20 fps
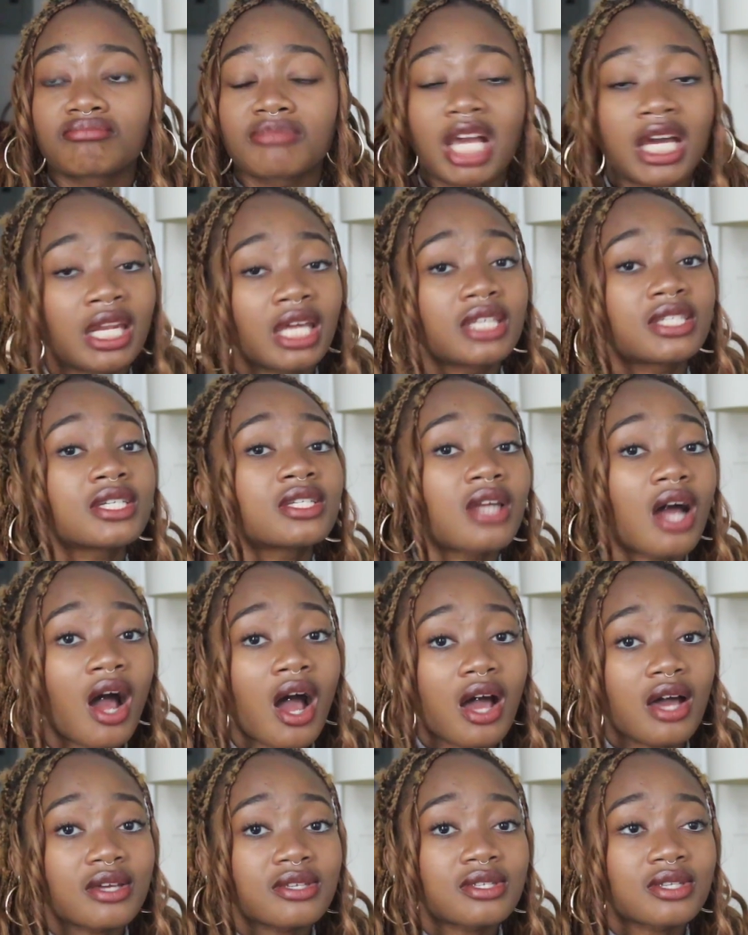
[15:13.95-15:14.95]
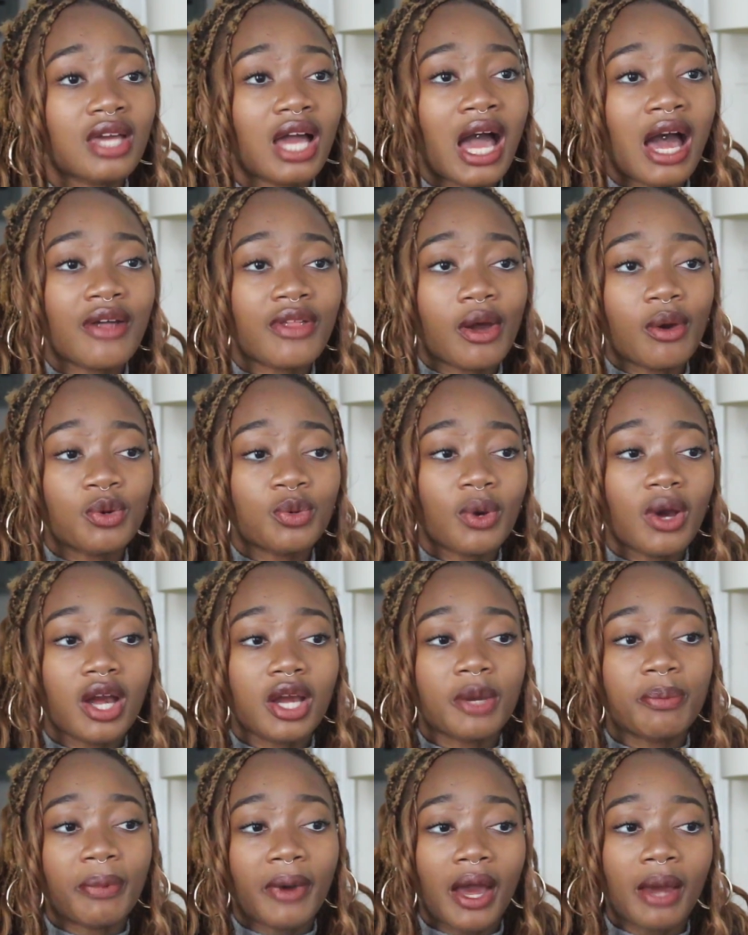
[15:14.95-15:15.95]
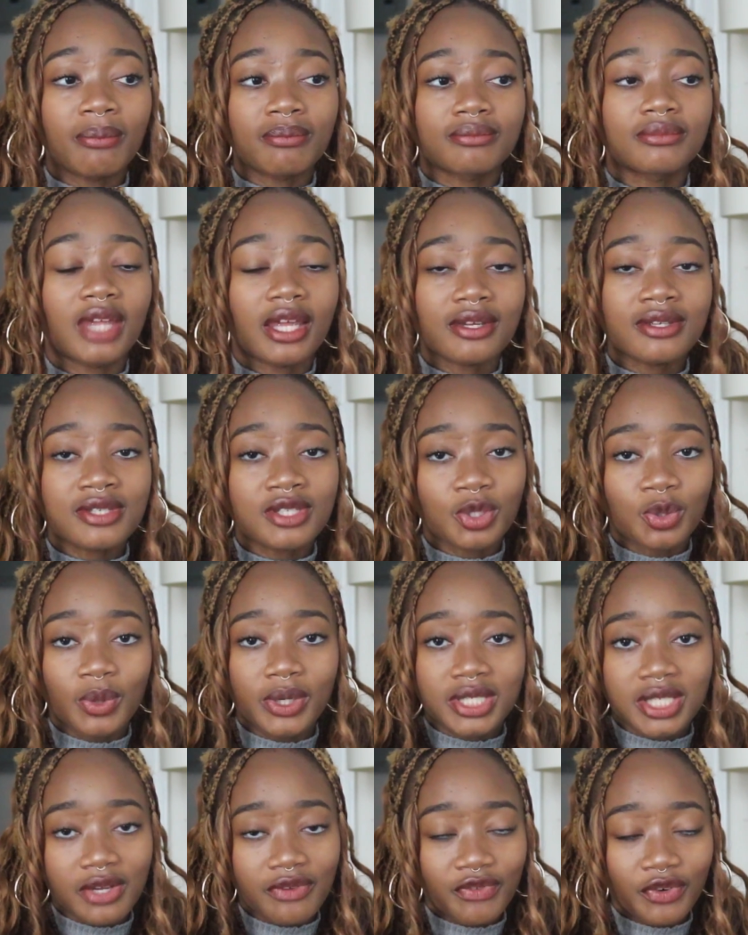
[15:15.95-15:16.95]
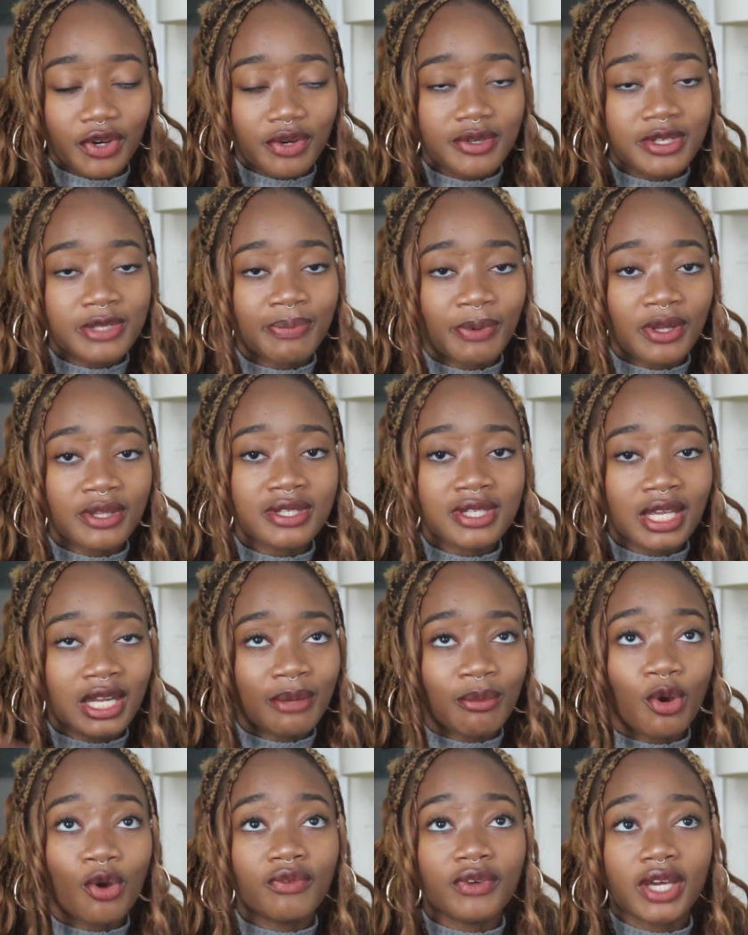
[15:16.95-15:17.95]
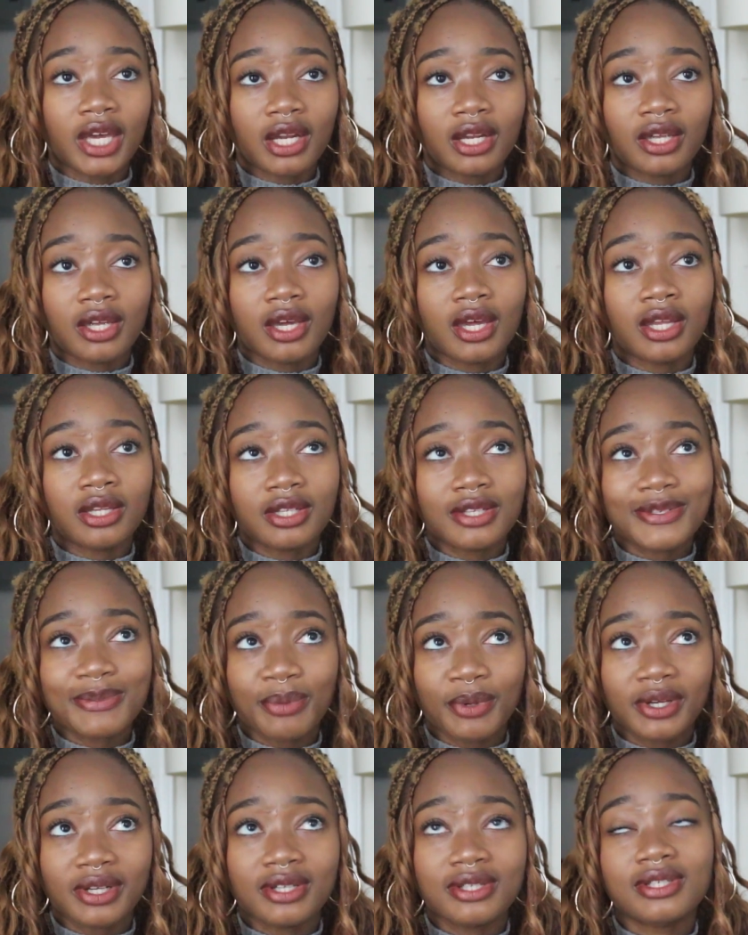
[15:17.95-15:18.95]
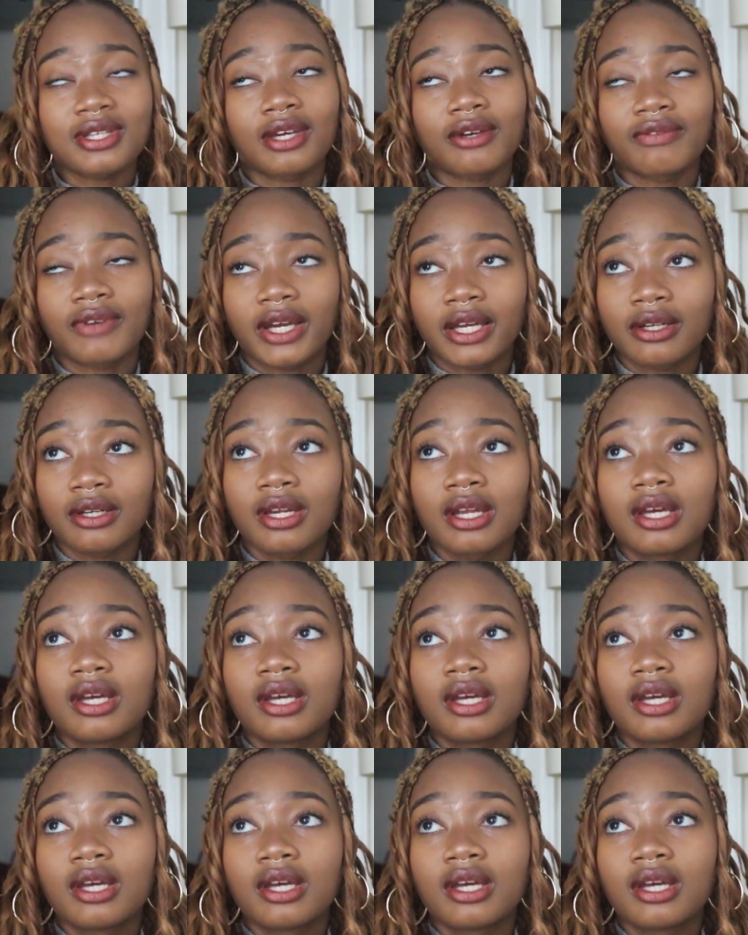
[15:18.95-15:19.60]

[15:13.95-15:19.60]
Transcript: And I did ask how that would work, but I'm like still waiting for a response, and I'm over getting it at this point. It's like fine.